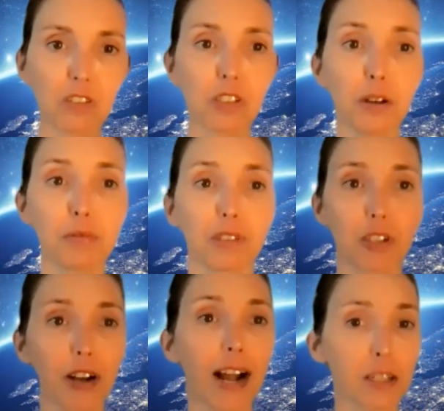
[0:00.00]
So the
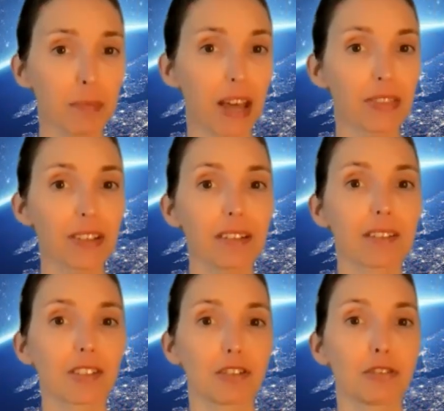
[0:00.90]
Socratic method
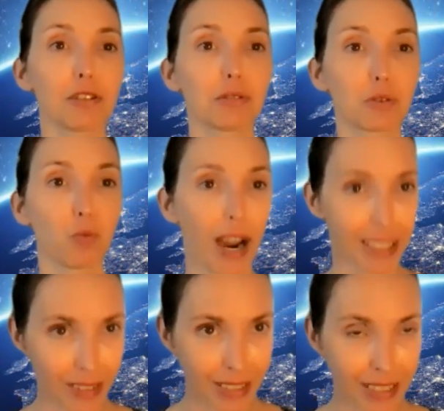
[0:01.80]
is still used
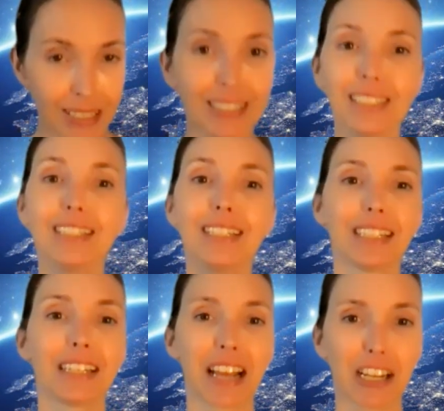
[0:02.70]
widely
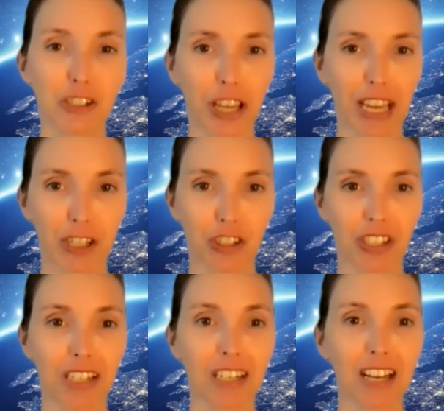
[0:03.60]
in
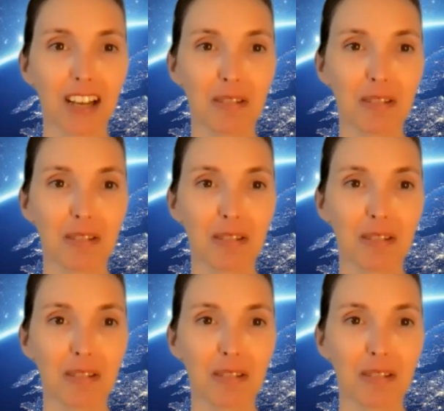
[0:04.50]
education,